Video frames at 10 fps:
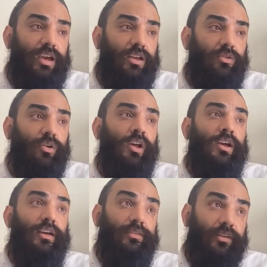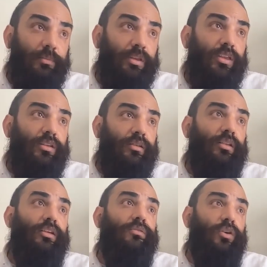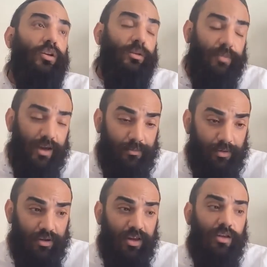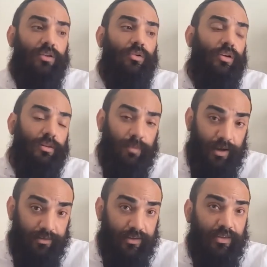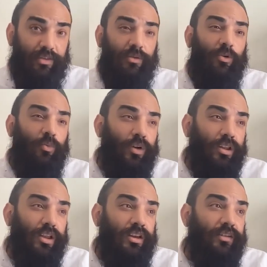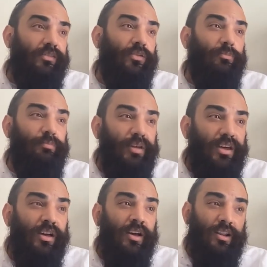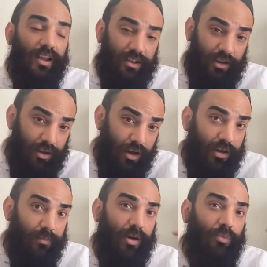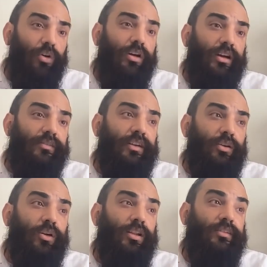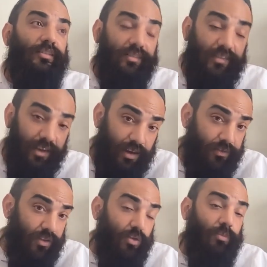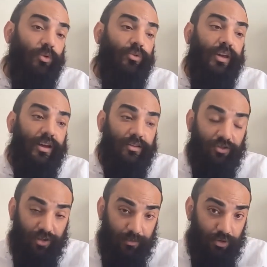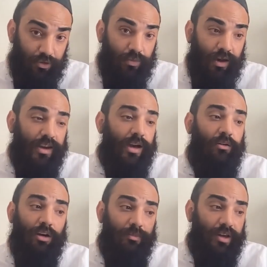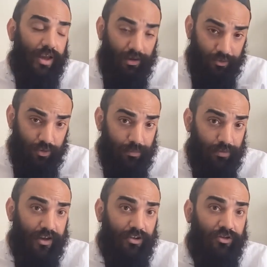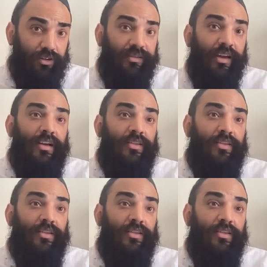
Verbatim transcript: Tzidkenu. It's the ability to live Olam Haba in Olam Hazeh, the willingness to be like the Chacham Haroya Esanoila, to see even though I'm only at the Shem Yud right now and I'm encountering preventions,